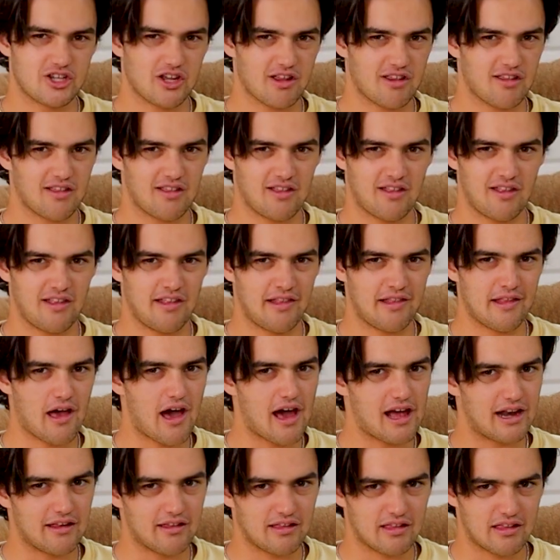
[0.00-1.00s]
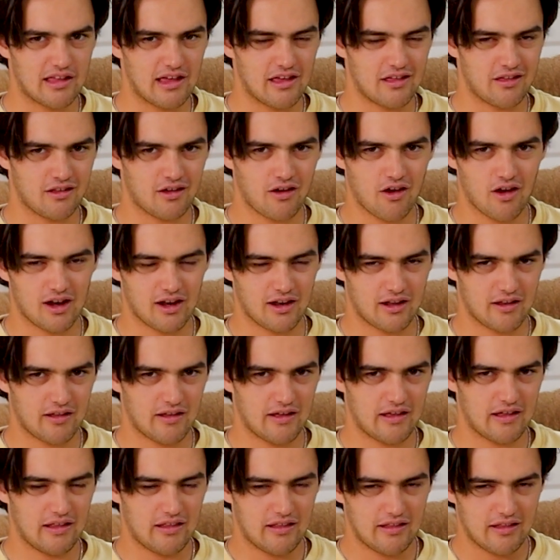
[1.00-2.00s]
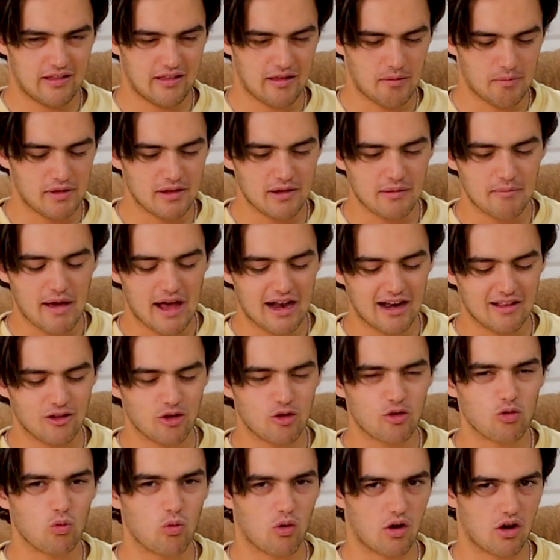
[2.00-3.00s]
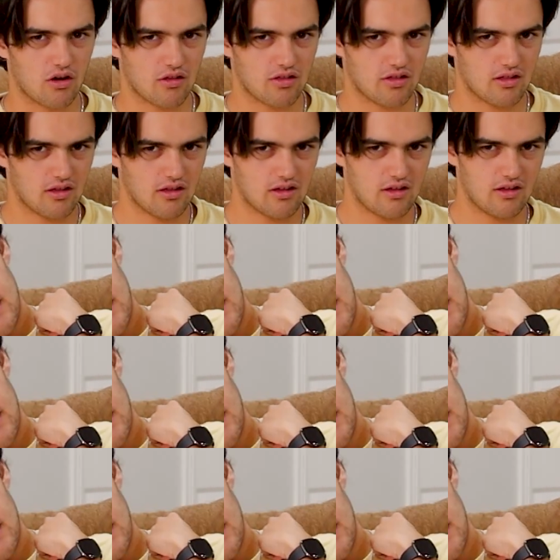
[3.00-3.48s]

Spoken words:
just not as good. Something about it looks worse.